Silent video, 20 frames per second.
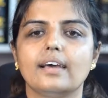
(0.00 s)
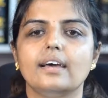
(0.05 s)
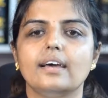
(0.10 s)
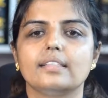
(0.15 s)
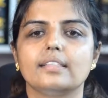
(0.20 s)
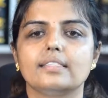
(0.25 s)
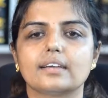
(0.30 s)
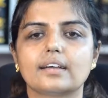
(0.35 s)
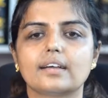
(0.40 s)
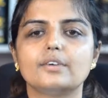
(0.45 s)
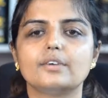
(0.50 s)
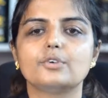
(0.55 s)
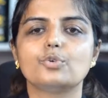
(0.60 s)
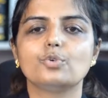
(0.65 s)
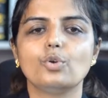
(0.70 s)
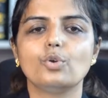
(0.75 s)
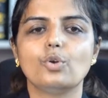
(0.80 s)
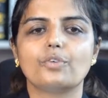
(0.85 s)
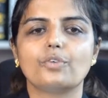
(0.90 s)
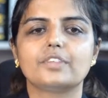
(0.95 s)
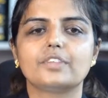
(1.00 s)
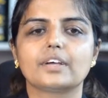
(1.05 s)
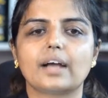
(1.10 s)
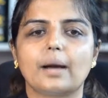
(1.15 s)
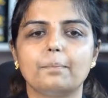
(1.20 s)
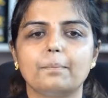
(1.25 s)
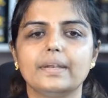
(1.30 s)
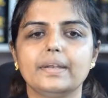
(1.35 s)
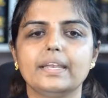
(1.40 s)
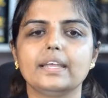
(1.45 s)
the control of the
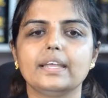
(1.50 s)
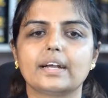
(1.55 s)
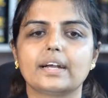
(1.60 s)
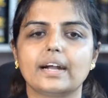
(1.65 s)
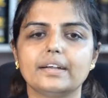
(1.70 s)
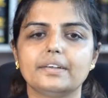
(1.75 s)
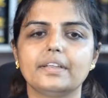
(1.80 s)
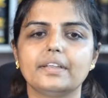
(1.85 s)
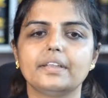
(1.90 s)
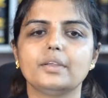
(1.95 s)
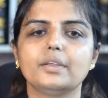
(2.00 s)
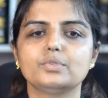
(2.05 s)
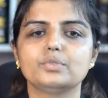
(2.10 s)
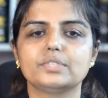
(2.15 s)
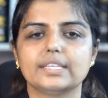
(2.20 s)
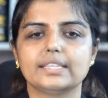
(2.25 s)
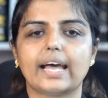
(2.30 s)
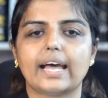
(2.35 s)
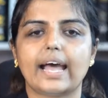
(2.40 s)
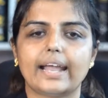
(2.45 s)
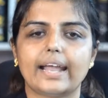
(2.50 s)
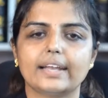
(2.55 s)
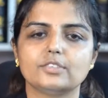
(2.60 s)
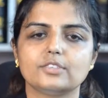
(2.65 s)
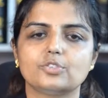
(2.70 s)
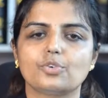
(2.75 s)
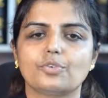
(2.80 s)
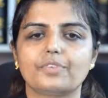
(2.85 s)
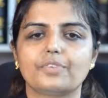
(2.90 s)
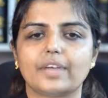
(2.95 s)
company continues in the hands
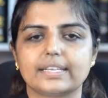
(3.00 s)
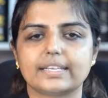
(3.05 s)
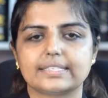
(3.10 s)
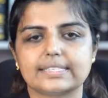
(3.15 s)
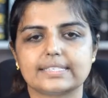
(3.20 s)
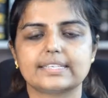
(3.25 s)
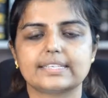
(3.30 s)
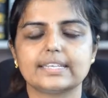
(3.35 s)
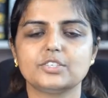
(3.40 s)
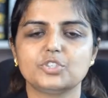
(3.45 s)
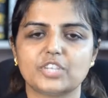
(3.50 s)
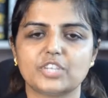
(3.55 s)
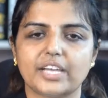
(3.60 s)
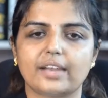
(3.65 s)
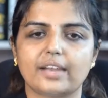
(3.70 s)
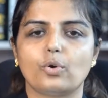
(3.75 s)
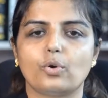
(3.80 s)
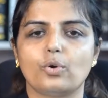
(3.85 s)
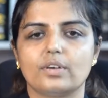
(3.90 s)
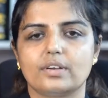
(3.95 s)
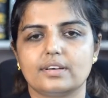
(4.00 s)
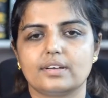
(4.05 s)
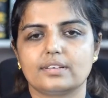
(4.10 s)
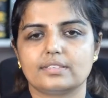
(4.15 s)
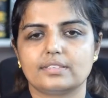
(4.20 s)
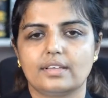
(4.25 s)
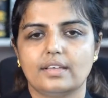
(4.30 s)
of existing shareholders.